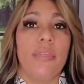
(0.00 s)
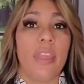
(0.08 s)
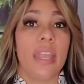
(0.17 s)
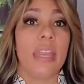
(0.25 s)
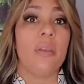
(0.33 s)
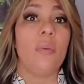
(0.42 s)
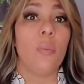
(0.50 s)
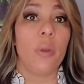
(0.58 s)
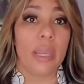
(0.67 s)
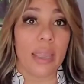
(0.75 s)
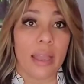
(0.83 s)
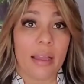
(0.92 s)
then
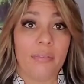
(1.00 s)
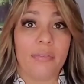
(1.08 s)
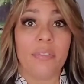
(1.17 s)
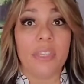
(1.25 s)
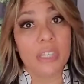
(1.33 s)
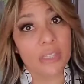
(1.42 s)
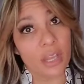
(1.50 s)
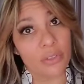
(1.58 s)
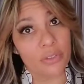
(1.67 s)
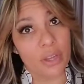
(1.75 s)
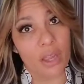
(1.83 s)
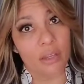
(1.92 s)
we have these
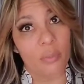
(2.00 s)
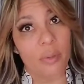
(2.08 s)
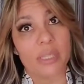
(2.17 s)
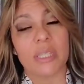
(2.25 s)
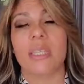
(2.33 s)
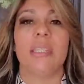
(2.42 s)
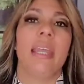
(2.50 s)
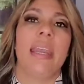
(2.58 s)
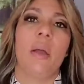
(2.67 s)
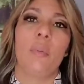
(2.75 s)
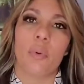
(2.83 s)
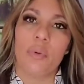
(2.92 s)
other documents that
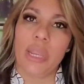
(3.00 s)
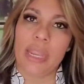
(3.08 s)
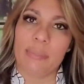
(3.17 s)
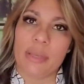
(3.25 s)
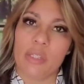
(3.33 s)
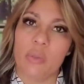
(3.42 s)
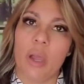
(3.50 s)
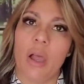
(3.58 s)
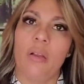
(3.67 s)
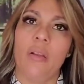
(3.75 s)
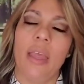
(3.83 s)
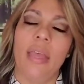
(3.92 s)
I will name as
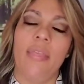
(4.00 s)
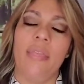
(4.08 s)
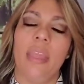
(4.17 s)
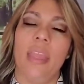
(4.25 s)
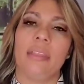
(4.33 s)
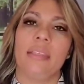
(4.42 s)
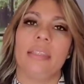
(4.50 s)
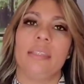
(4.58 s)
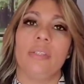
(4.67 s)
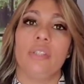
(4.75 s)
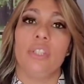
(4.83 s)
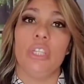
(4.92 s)
well, and that's
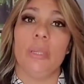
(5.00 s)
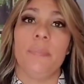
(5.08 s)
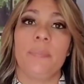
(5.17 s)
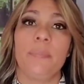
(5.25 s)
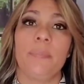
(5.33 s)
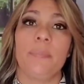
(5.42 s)
G,